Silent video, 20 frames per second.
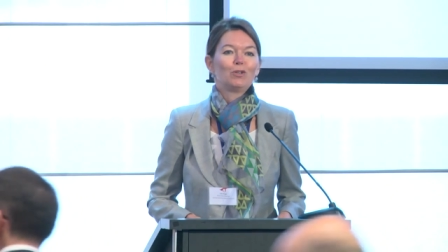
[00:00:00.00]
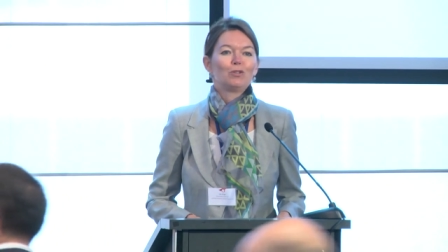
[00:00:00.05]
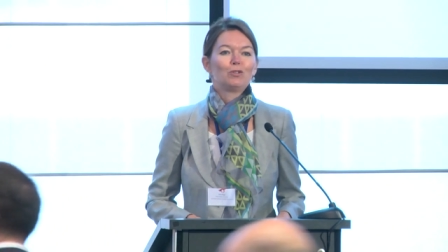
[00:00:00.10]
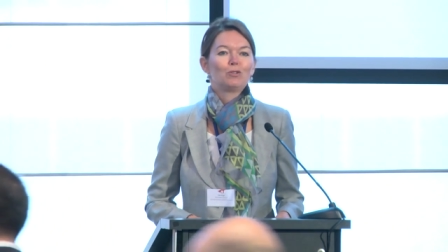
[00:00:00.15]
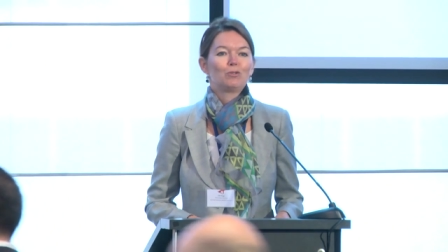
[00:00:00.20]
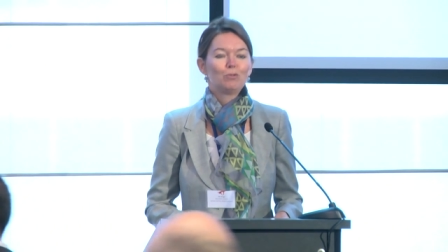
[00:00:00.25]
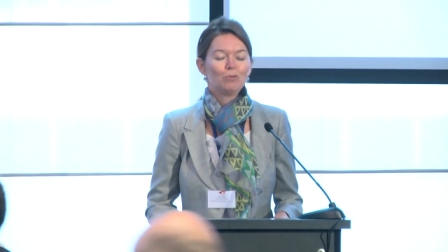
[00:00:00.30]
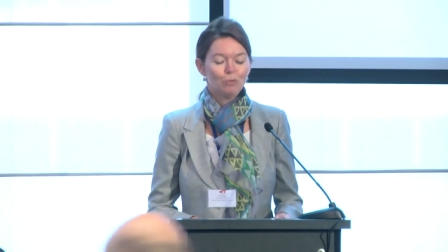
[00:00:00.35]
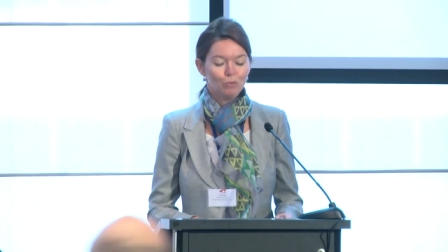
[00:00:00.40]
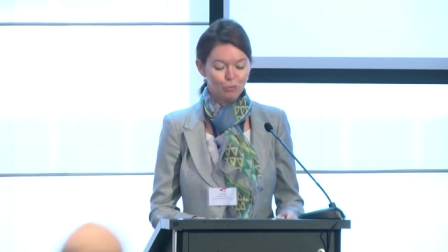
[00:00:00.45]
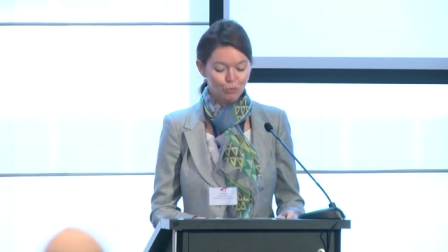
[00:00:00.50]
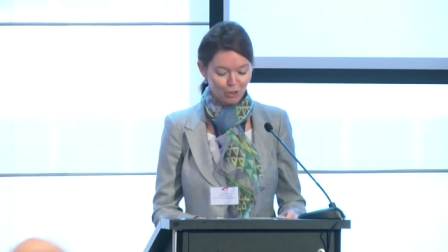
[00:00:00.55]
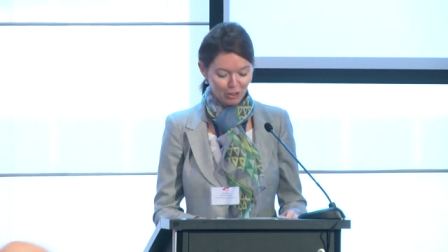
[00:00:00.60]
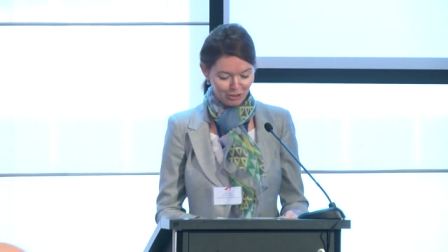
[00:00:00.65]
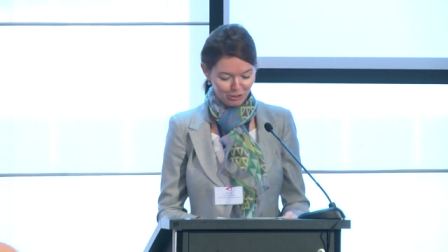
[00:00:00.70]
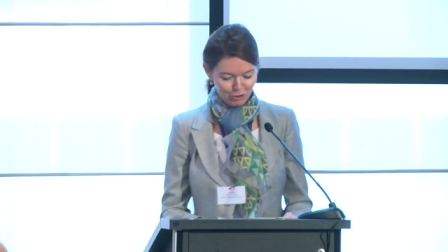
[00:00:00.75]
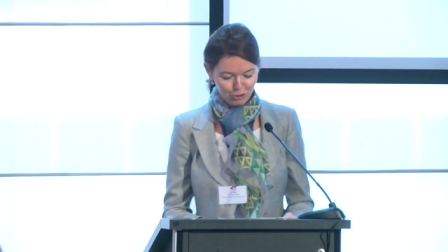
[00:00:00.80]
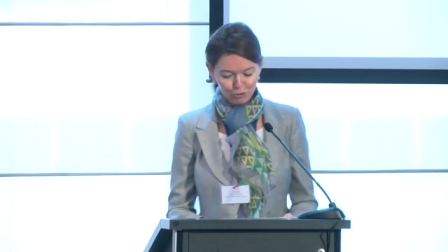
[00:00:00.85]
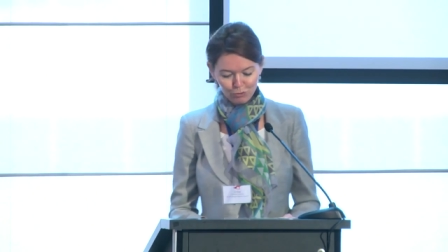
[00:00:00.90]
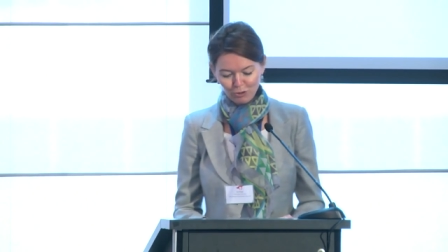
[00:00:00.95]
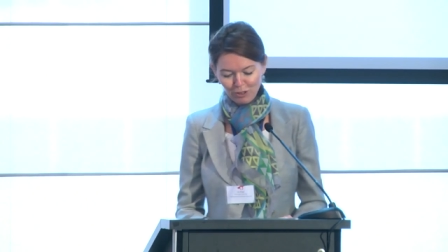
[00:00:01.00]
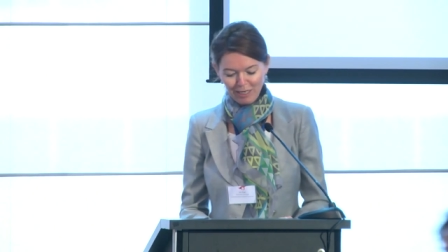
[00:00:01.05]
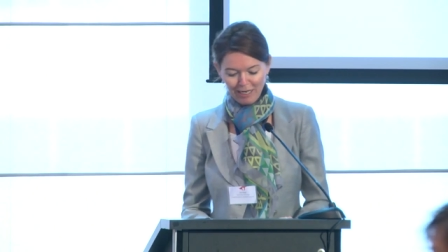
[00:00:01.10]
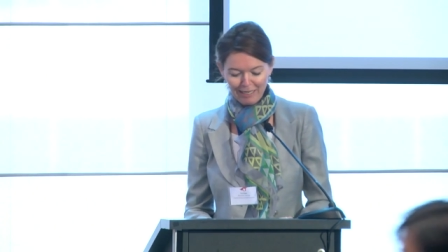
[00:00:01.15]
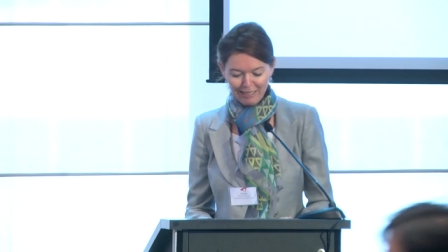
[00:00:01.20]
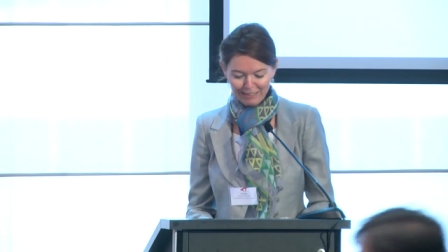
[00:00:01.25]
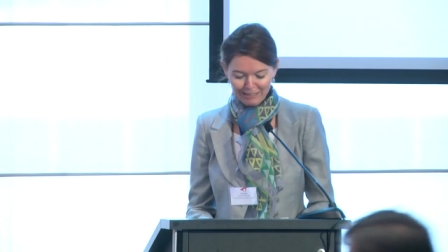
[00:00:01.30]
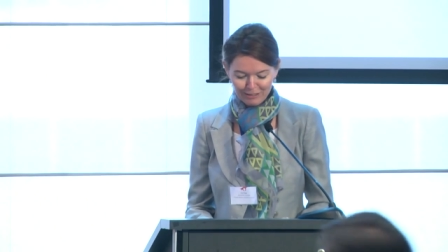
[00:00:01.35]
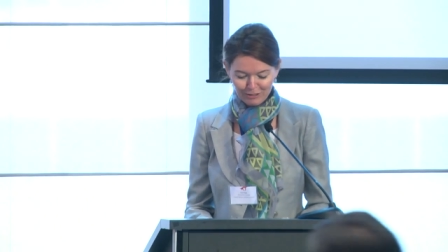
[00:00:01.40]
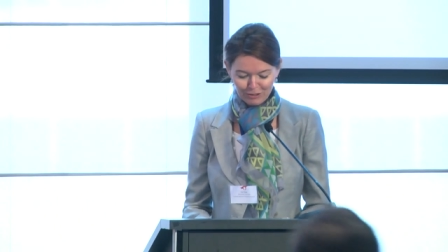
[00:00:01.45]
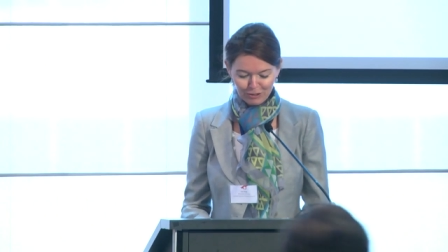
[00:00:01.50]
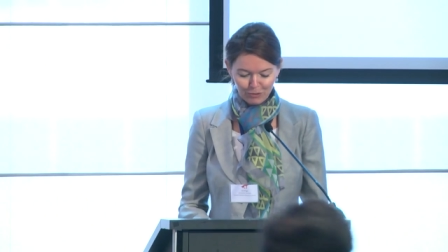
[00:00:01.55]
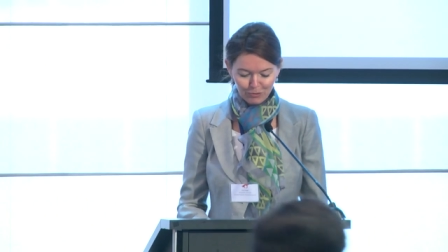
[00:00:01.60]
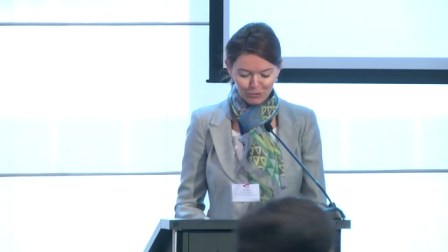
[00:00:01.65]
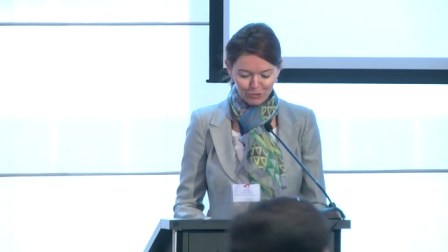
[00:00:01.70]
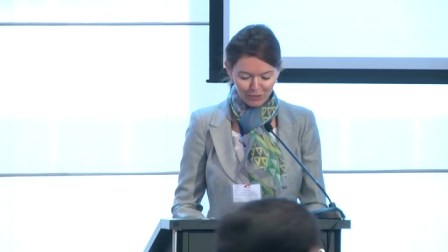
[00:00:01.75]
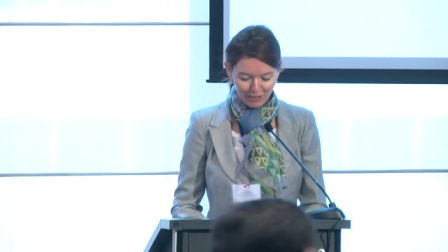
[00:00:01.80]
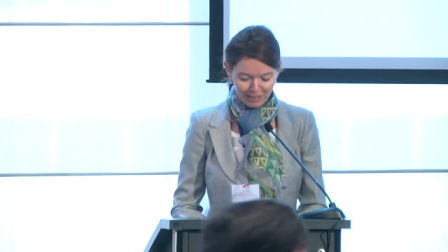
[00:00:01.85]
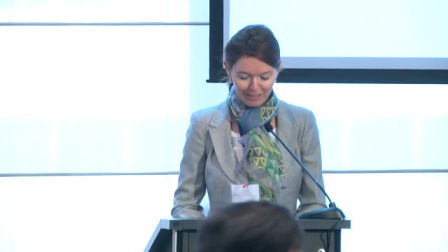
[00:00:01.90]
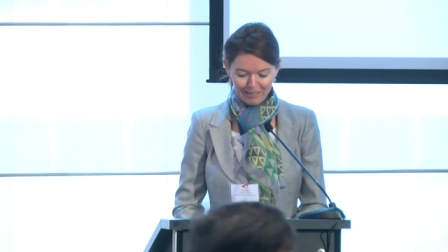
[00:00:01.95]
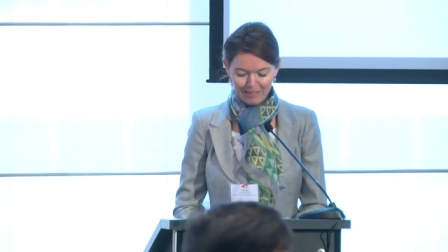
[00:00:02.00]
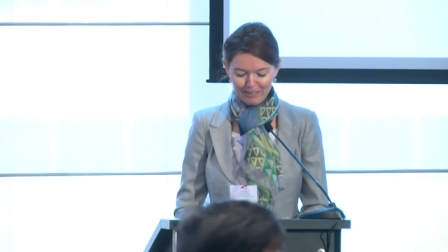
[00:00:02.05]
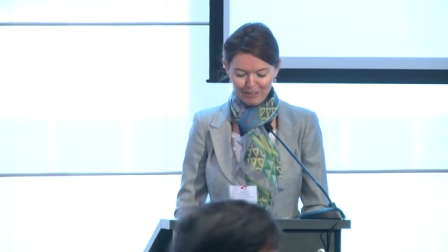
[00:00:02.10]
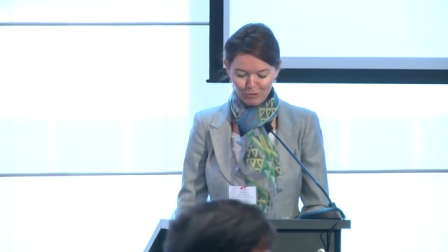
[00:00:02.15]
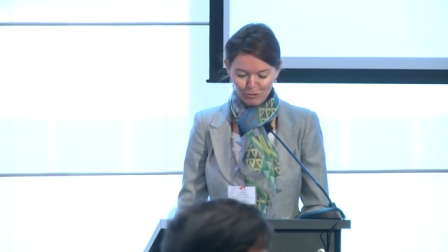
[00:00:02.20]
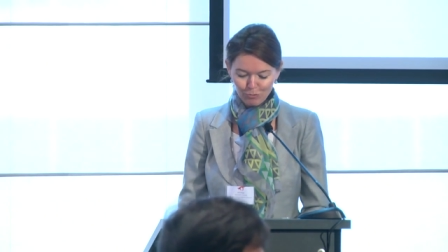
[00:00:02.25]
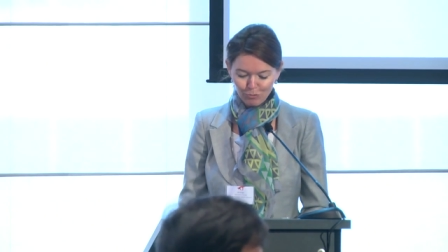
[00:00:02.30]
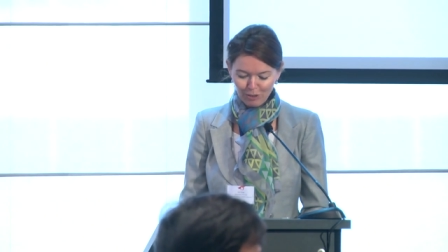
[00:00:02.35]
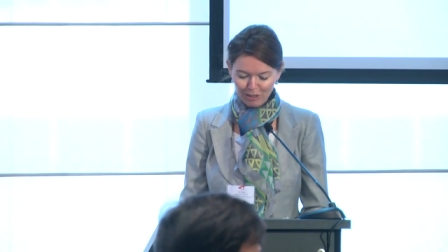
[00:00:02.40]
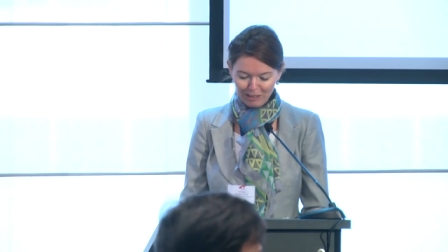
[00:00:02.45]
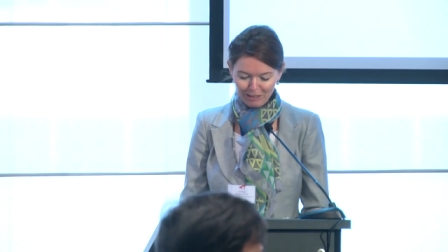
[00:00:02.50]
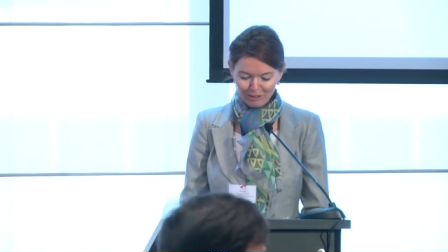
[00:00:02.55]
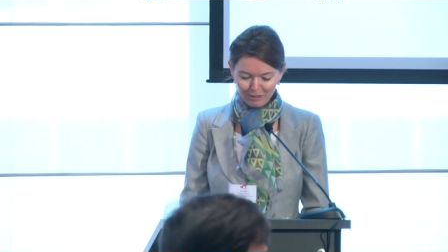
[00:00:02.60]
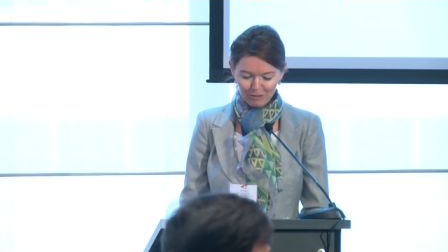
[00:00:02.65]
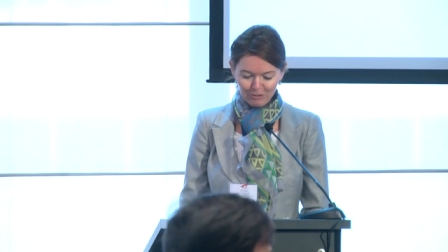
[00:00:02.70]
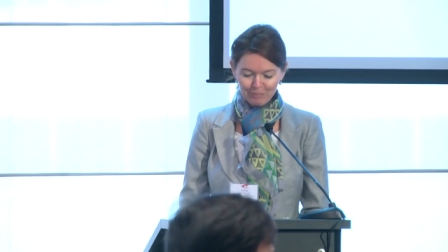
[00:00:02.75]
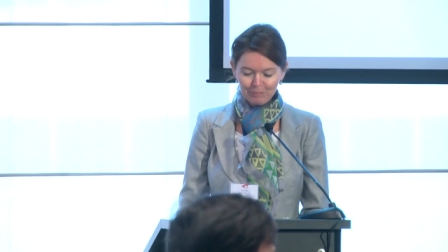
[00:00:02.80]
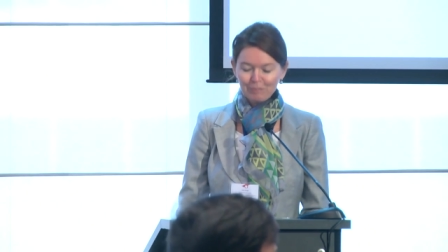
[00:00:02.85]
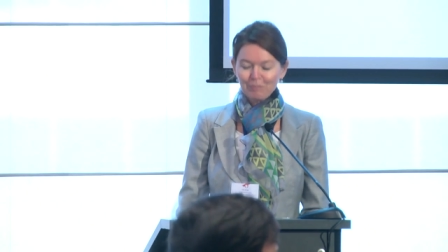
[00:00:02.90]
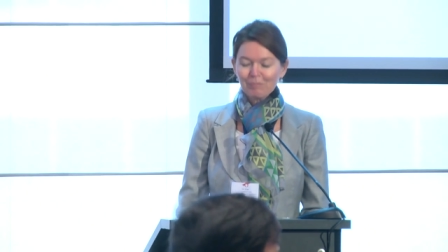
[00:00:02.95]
today. So that is great.